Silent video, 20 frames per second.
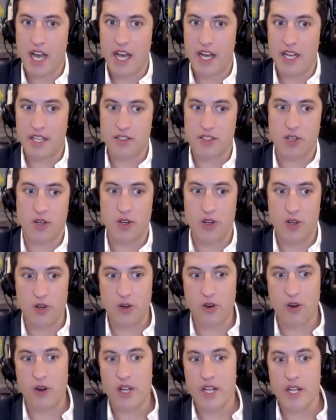
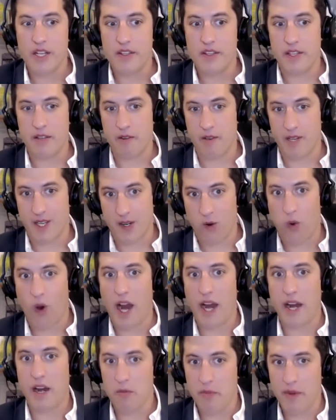So the
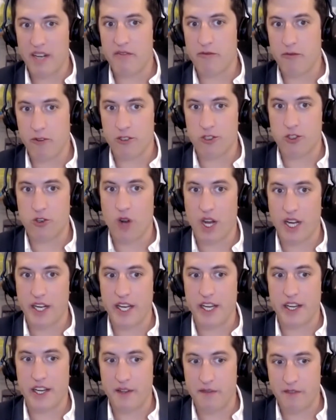requirement for
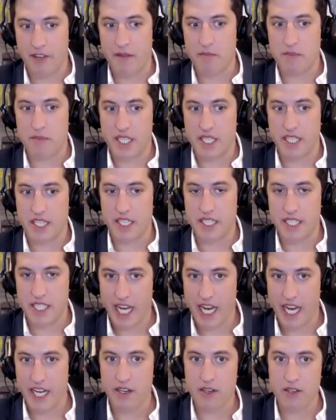trucking of empty
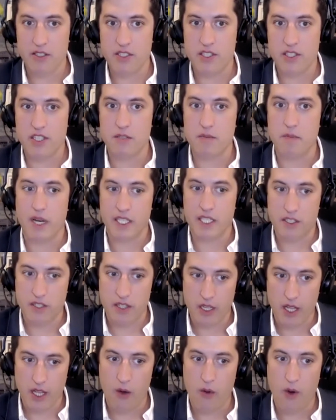containers is much
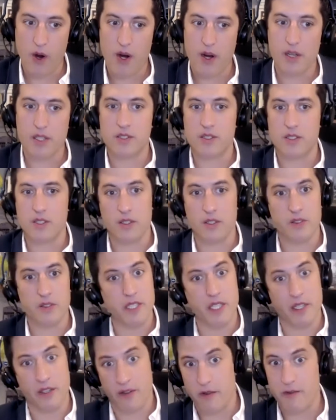lower. So,
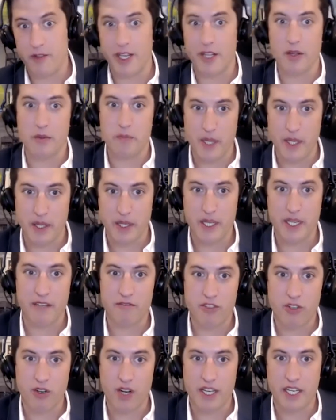you know, availability of
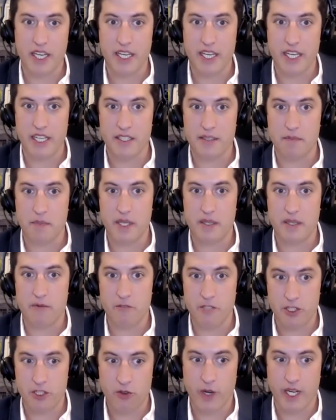trucking has been
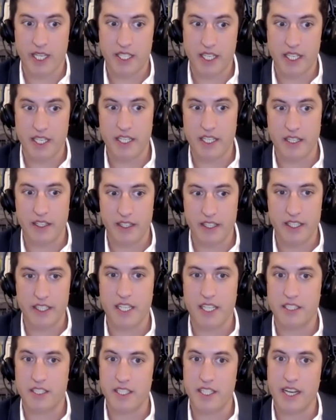restricted in
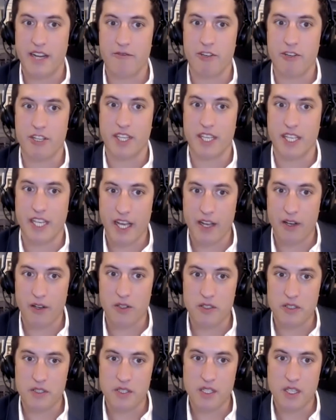addition to everything
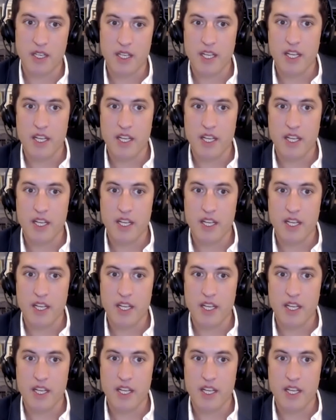else.